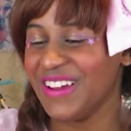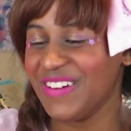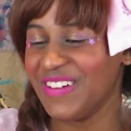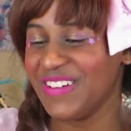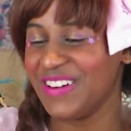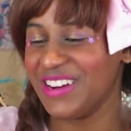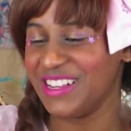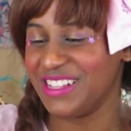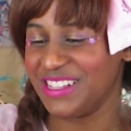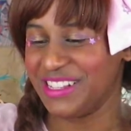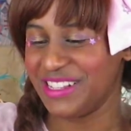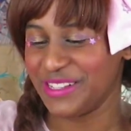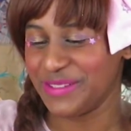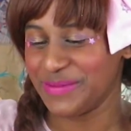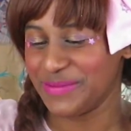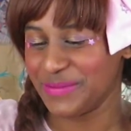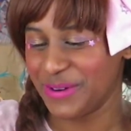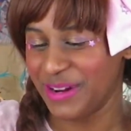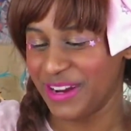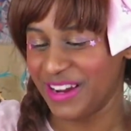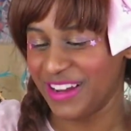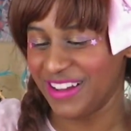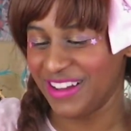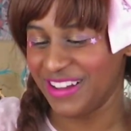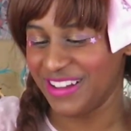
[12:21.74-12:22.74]
what is this
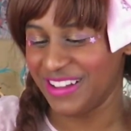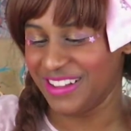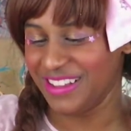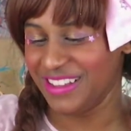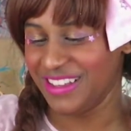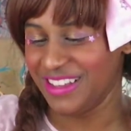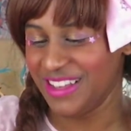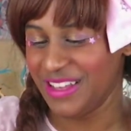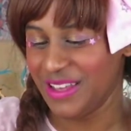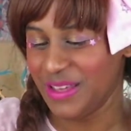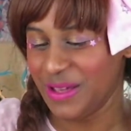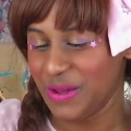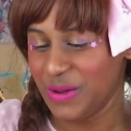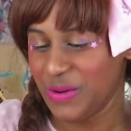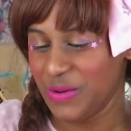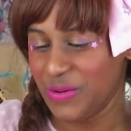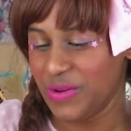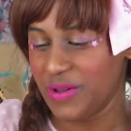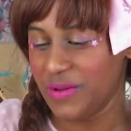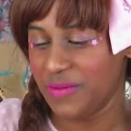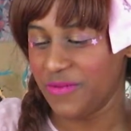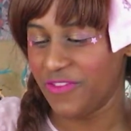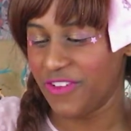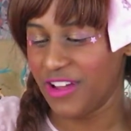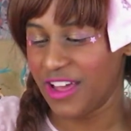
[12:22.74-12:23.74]
print called?
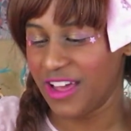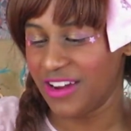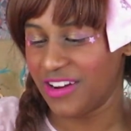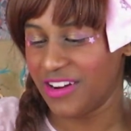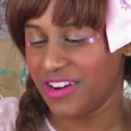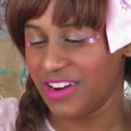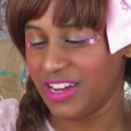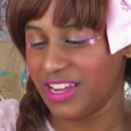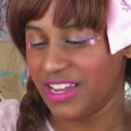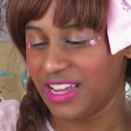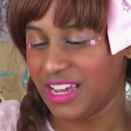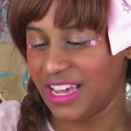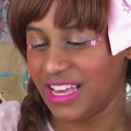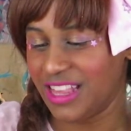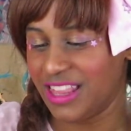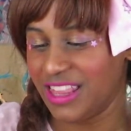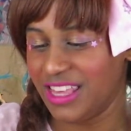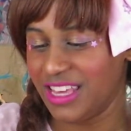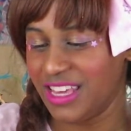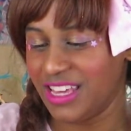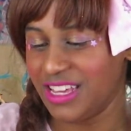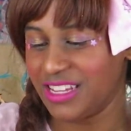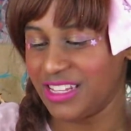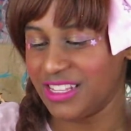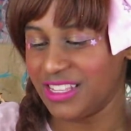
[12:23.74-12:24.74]
Whip Factory? I
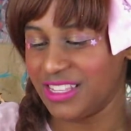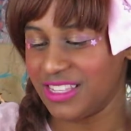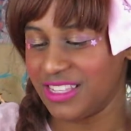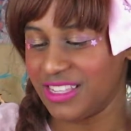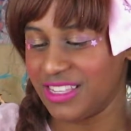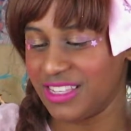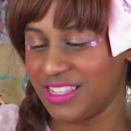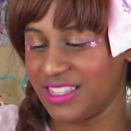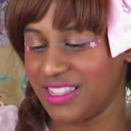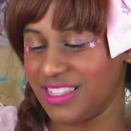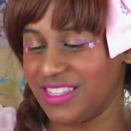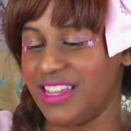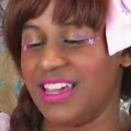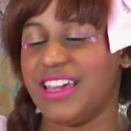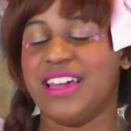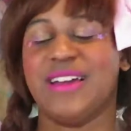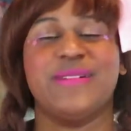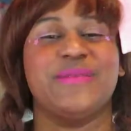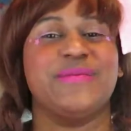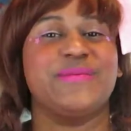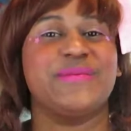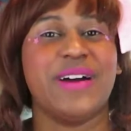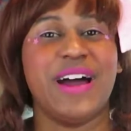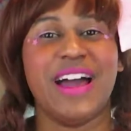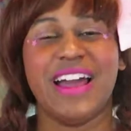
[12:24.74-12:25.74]
think it's
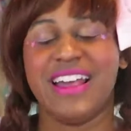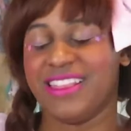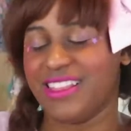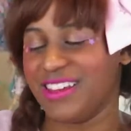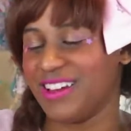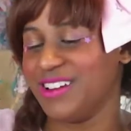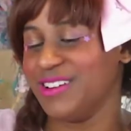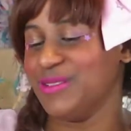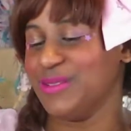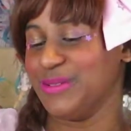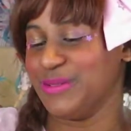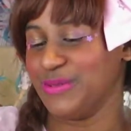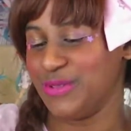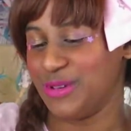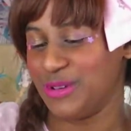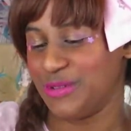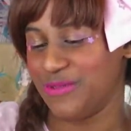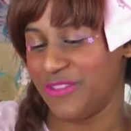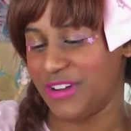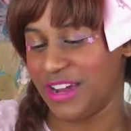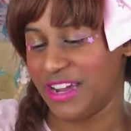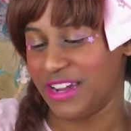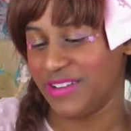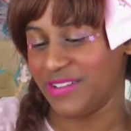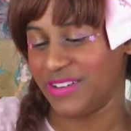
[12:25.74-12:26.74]
Damn, I thought it was Whip
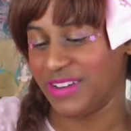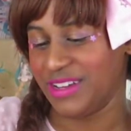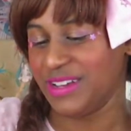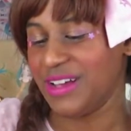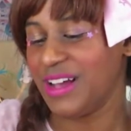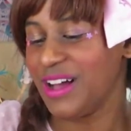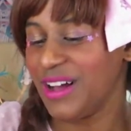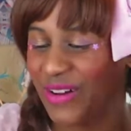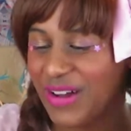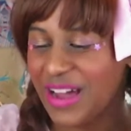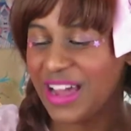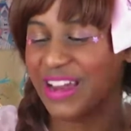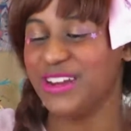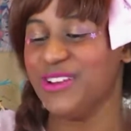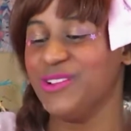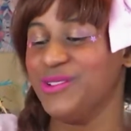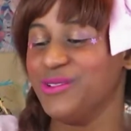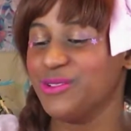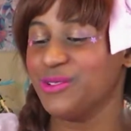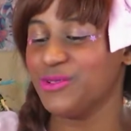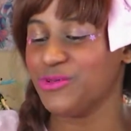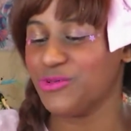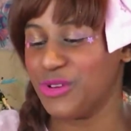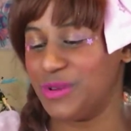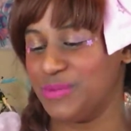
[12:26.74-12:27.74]
Factory. Oh, I knew it
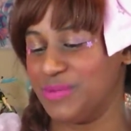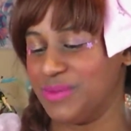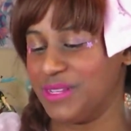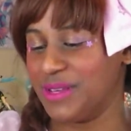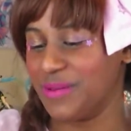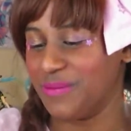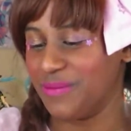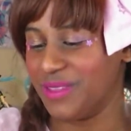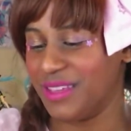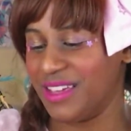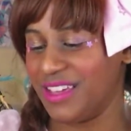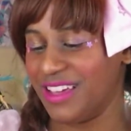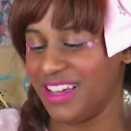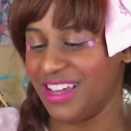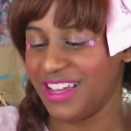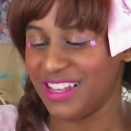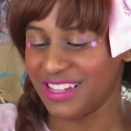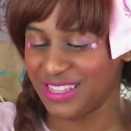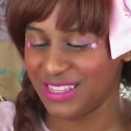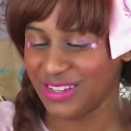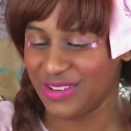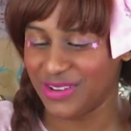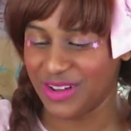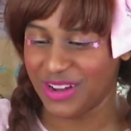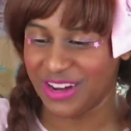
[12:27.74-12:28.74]
was Whip something.
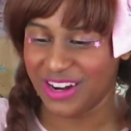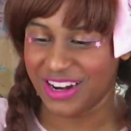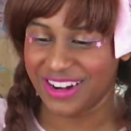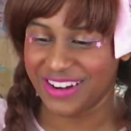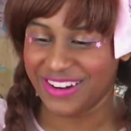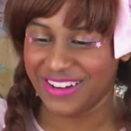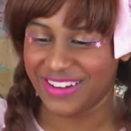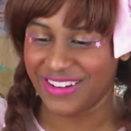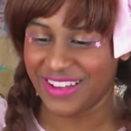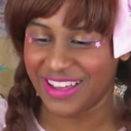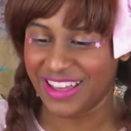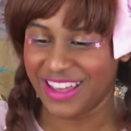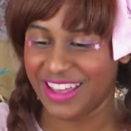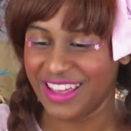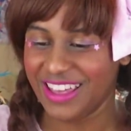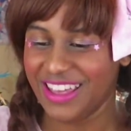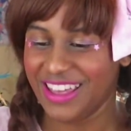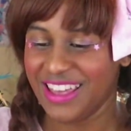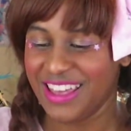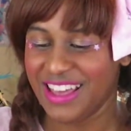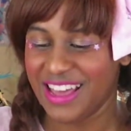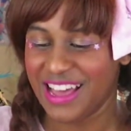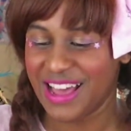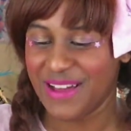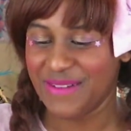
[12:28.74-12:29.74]
It's so hard. Okay,
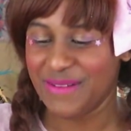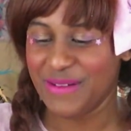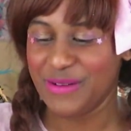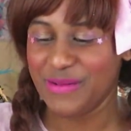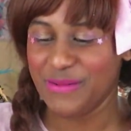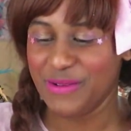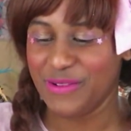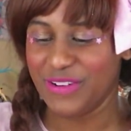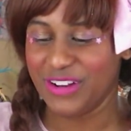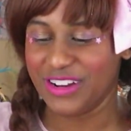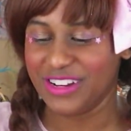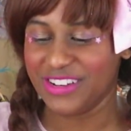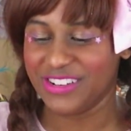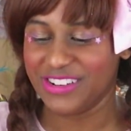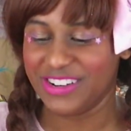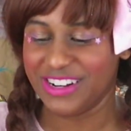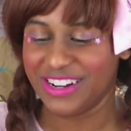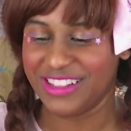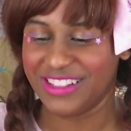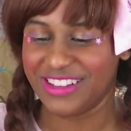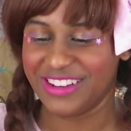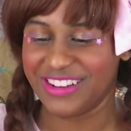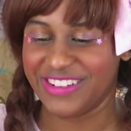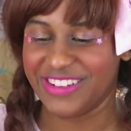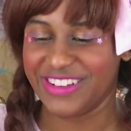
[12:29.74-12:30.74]
I'm gonna move on to
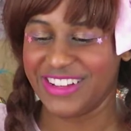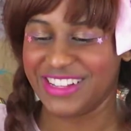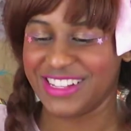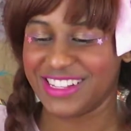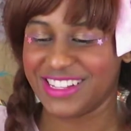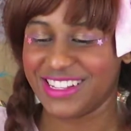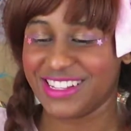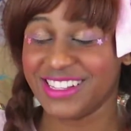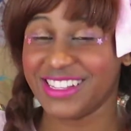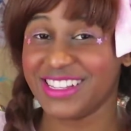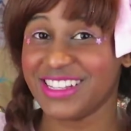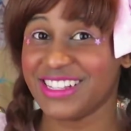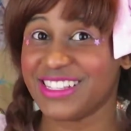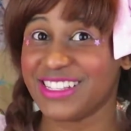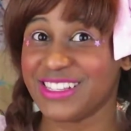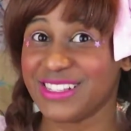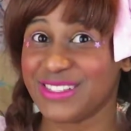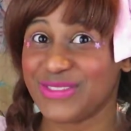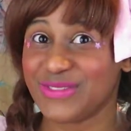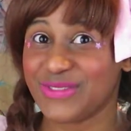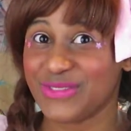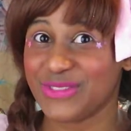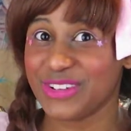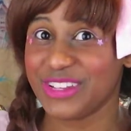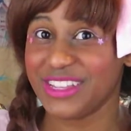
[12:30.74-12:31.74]
another quiz because this
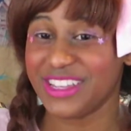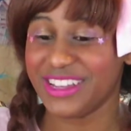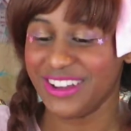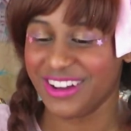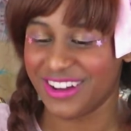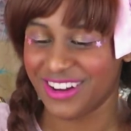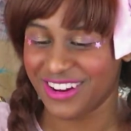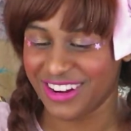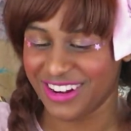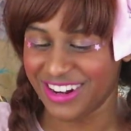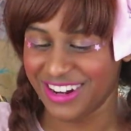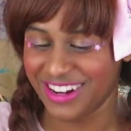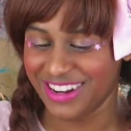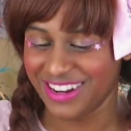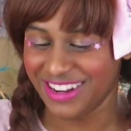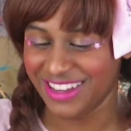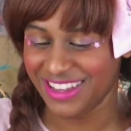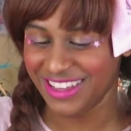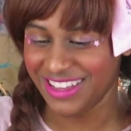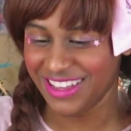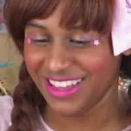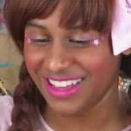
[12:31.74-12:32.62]
is really hard.